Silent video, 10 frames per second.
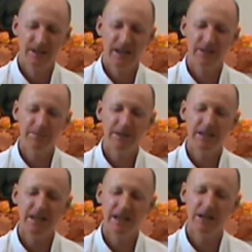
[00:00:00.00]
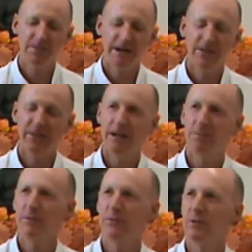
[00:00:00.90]
And then we can get around that
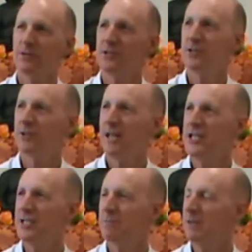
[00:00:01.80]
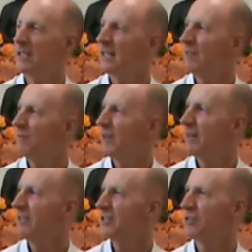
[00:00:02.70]
with concentration. We can have
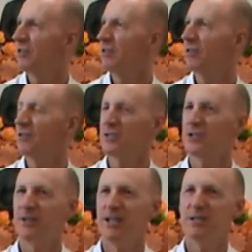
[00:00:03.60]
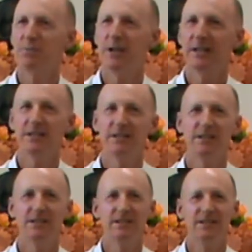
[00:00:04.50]
very strong concentration
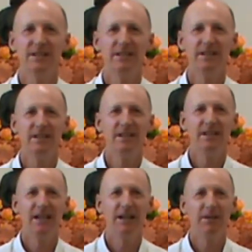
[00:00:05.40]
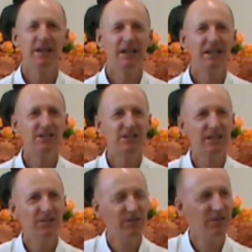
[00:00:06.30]
practice. And we can
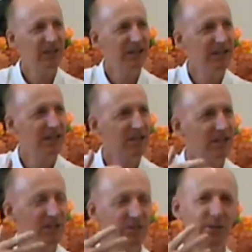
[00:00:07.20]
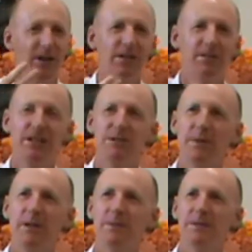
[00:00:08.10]
literally feel and follow each
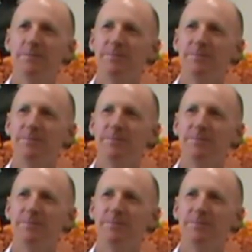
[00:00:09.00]
moment.